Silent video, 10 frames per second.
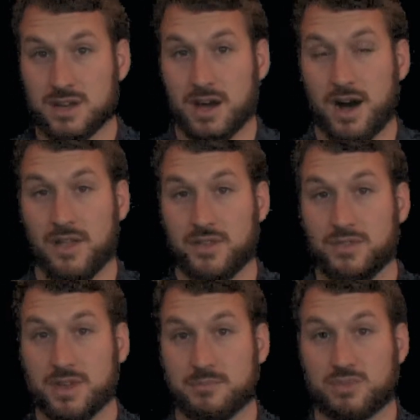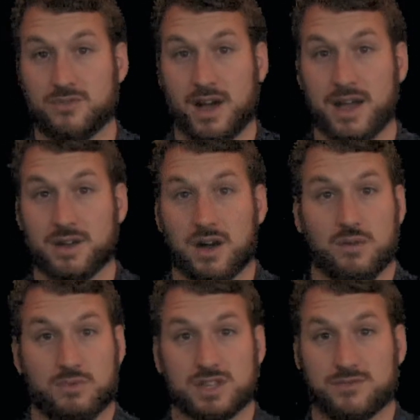that then provide
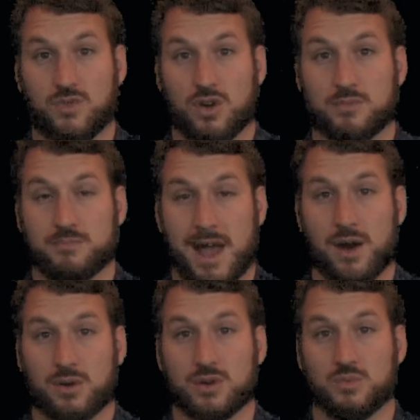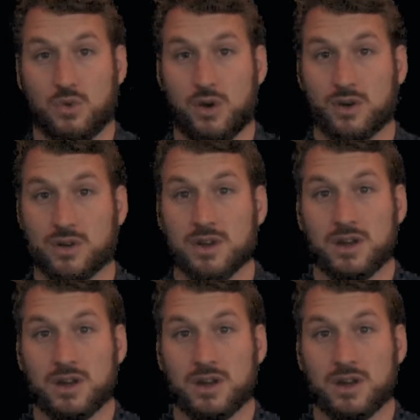reservoir power and water